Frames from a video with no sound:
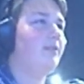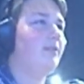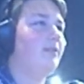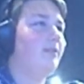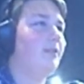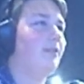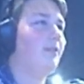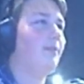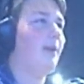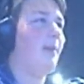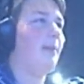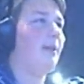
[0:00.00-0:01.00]
Or
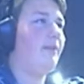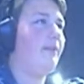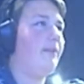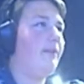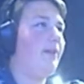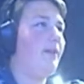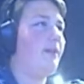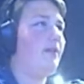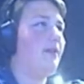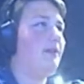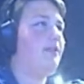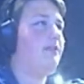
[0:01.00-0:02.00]
maybe even fifth,
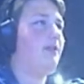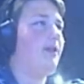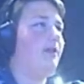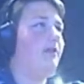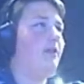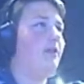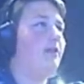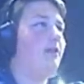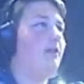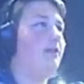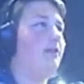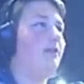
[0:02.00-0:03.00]
because we have a lot to
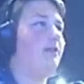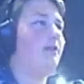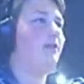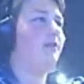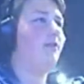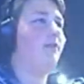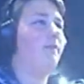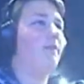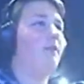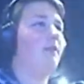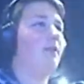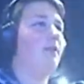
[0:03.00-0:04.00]
do.
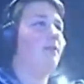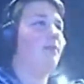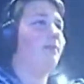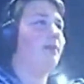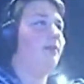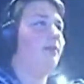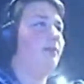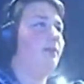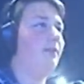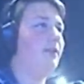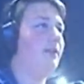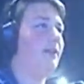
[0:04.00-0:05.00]
But we're
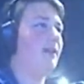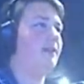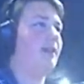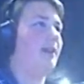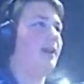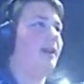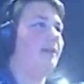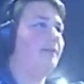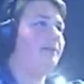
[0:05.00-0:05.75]
definitely going to get to that.